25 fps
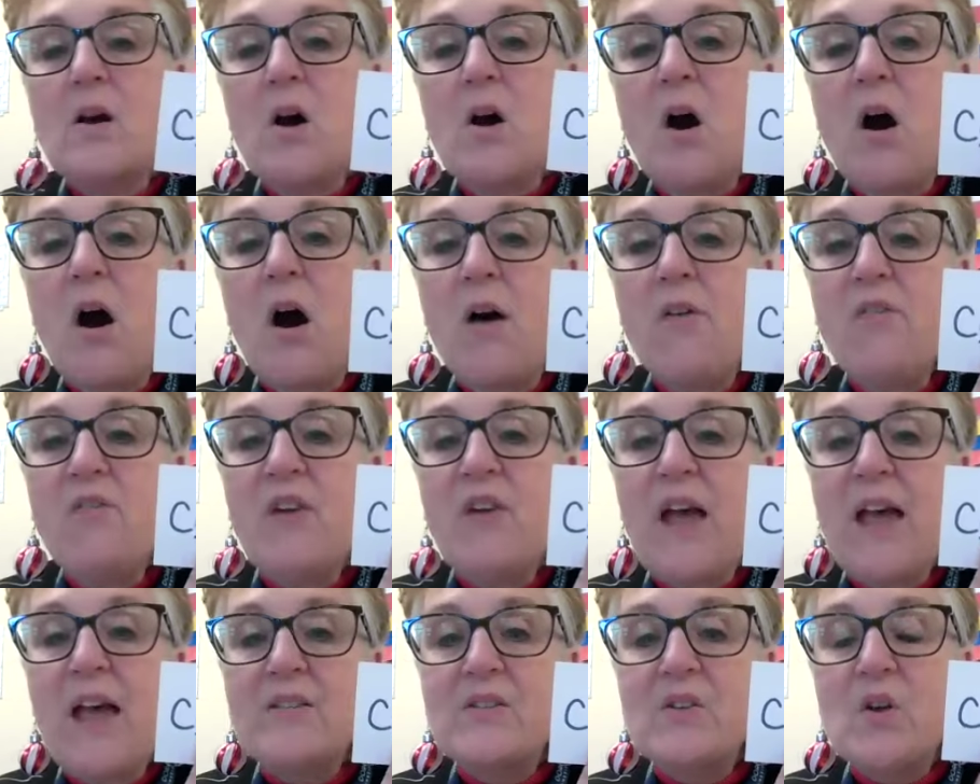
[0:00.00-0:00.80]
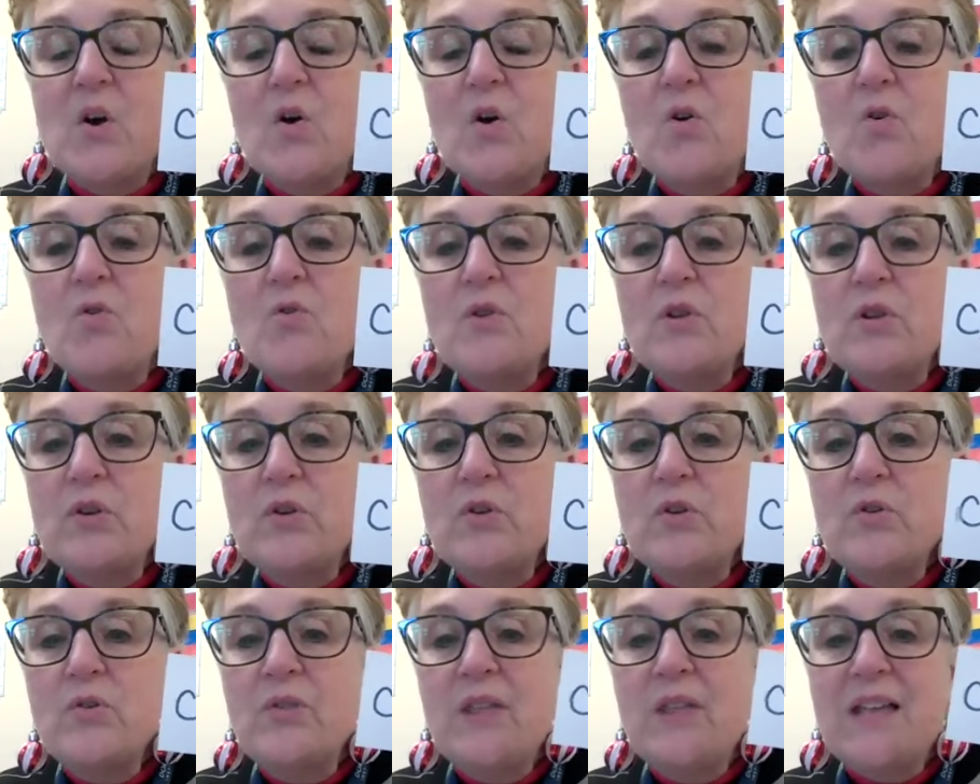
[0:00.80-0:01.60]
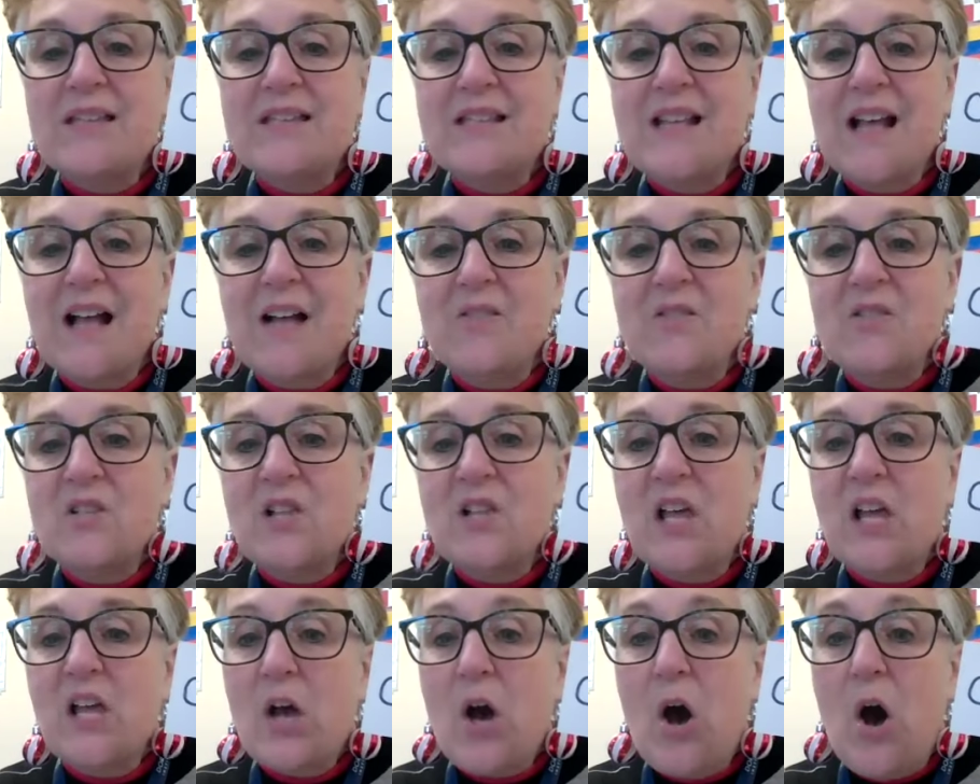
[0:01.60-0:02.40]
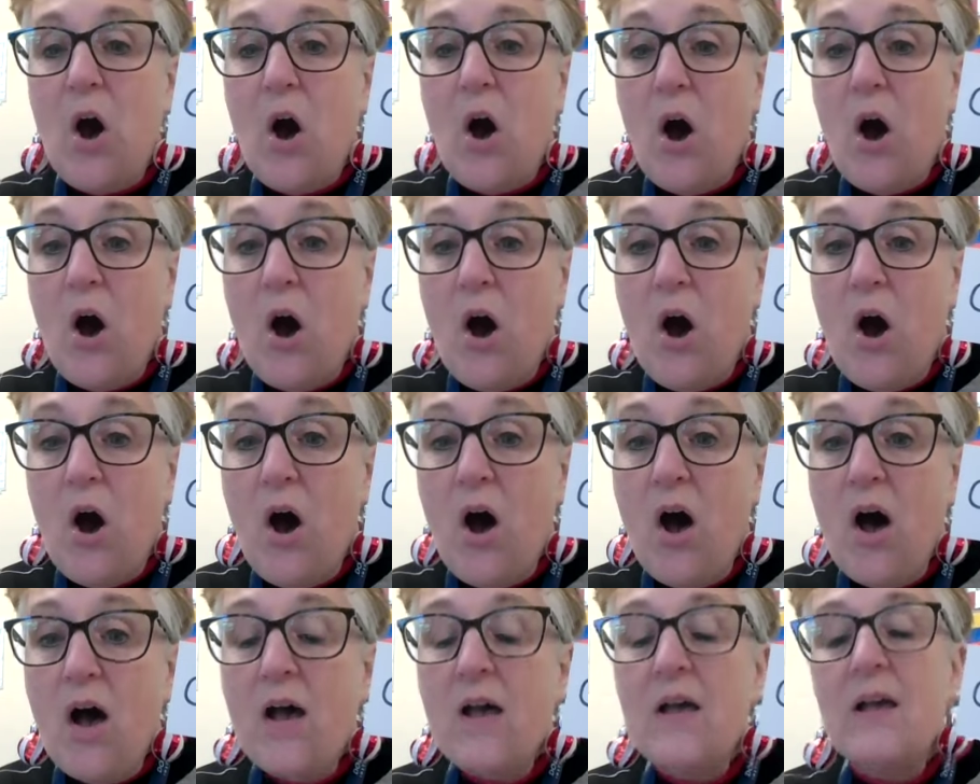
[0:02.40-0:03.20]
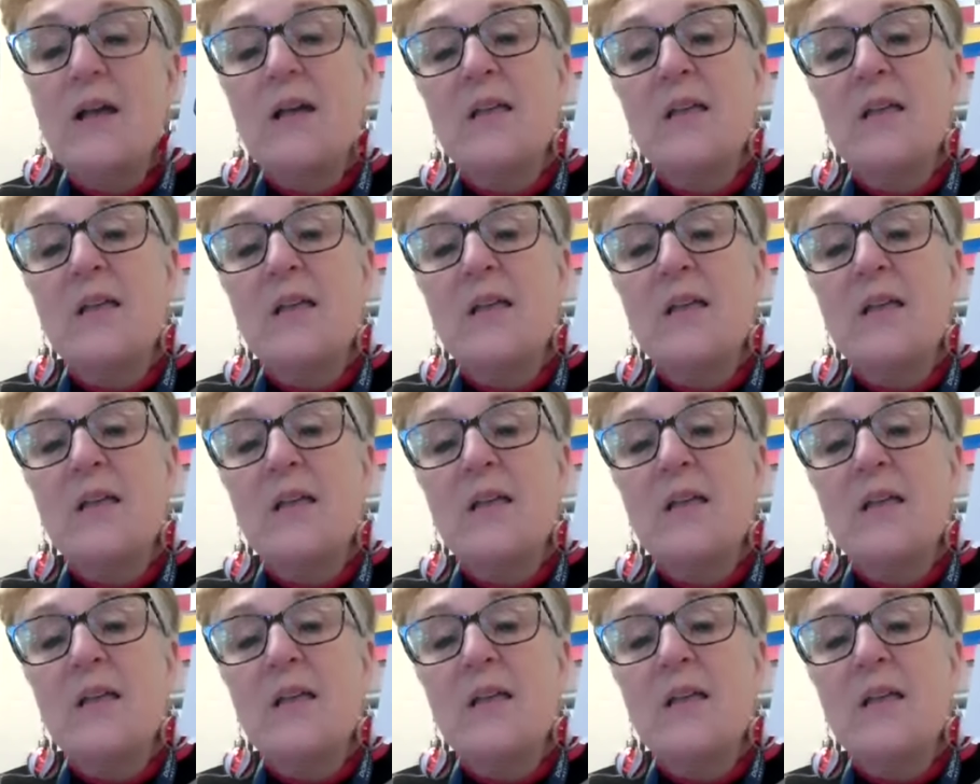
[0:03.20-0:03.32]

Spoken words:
Cough has OU. That sounds like awe.